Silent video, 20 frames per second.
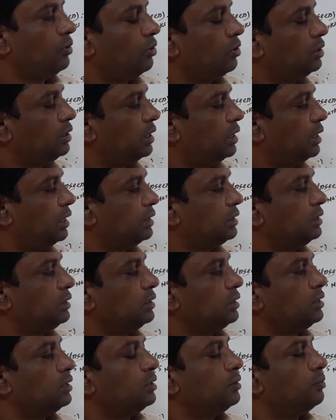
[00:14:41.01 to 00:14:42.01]
that
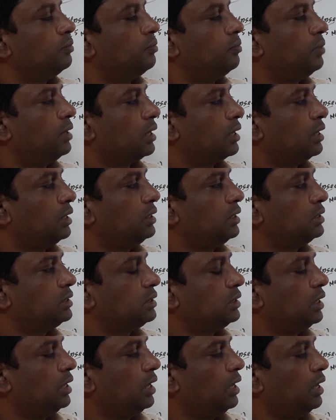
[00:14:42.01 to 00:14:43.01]
Bangladesh
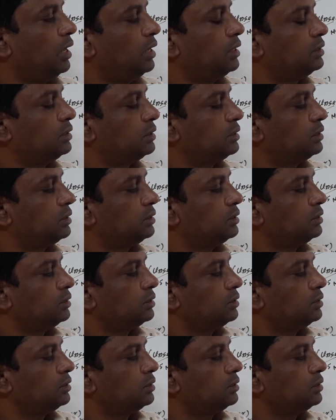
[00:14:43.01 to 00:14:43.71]
is